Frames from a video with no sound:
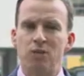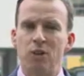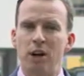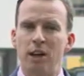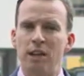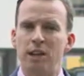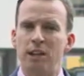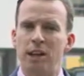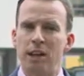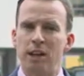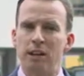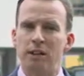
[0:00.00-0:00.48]
That's
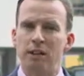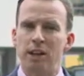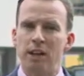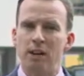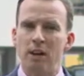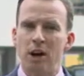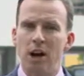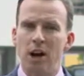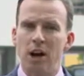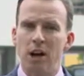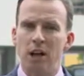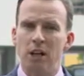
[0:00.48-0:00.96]
right.
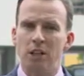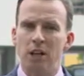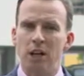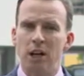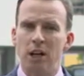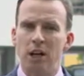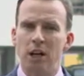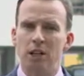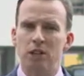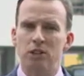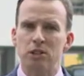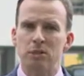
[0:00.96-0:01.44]
There
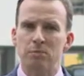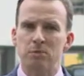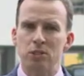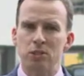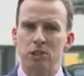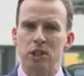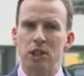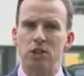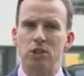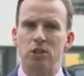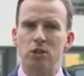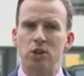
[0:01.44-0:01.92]
are some
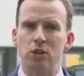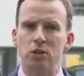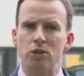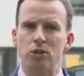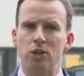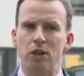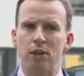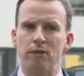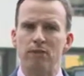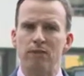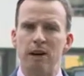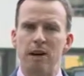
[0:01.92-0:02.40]
60
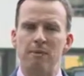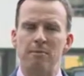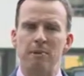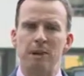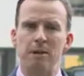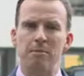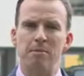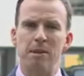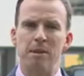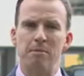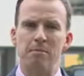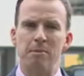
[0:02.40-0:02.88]
or so
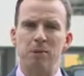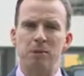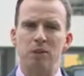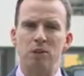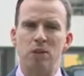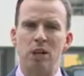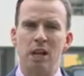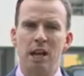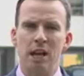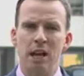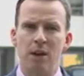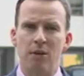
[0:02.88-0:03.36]
family
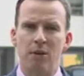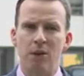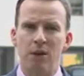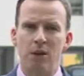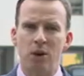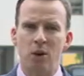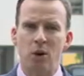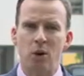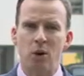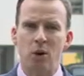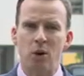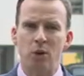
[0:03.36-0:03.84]
members here
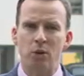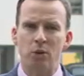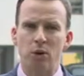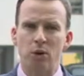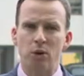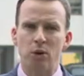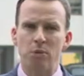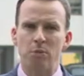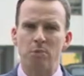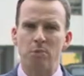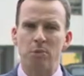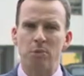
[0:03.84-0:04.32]
in the
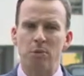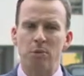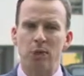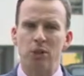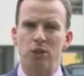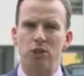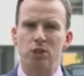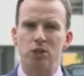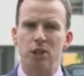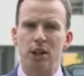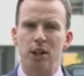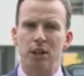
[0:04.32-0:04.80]
courtroom
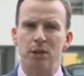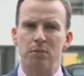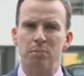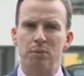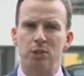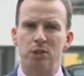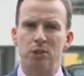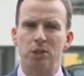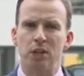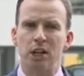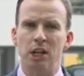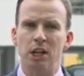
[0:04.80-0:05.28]

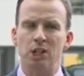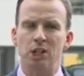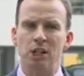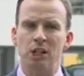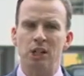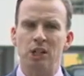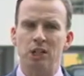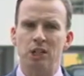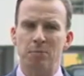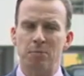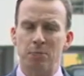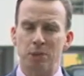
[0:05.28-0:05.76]
watching
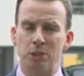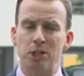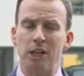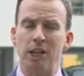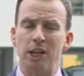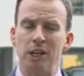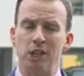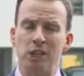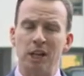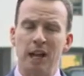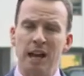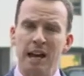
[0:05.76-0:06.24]
proceedings.
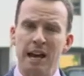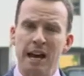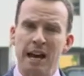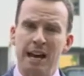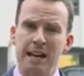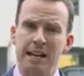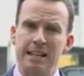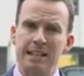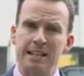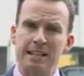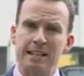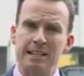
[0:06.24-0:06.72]

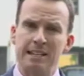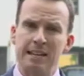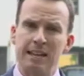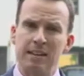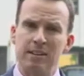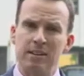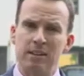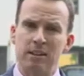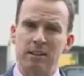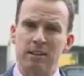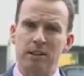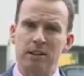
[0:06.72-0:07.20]

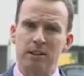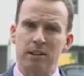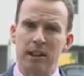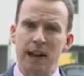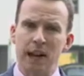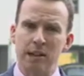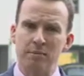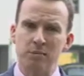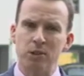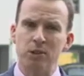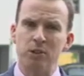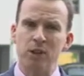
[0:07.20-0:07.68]

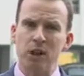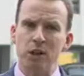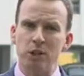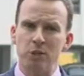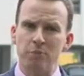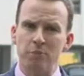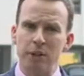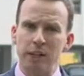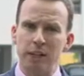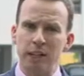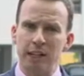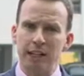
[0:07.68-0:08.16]
The atmosphere
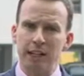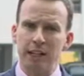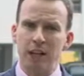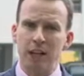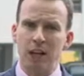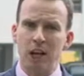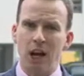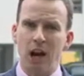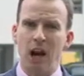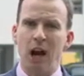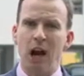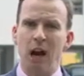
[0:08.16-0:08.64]
has been a
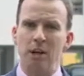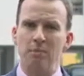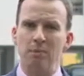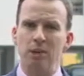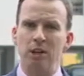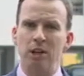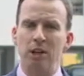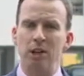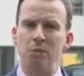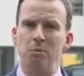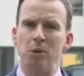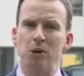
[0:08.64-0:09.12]
little
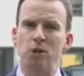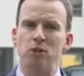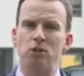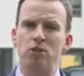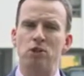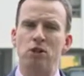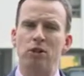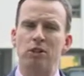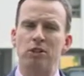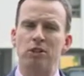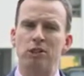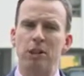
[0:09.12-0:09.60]
calmer than it
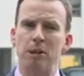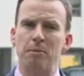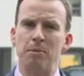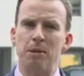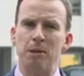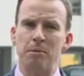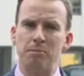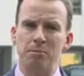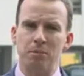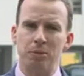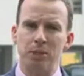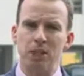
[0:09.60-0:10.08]
was during
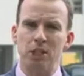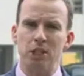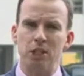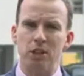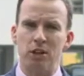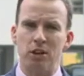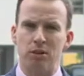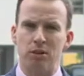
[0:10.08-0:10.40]
some of the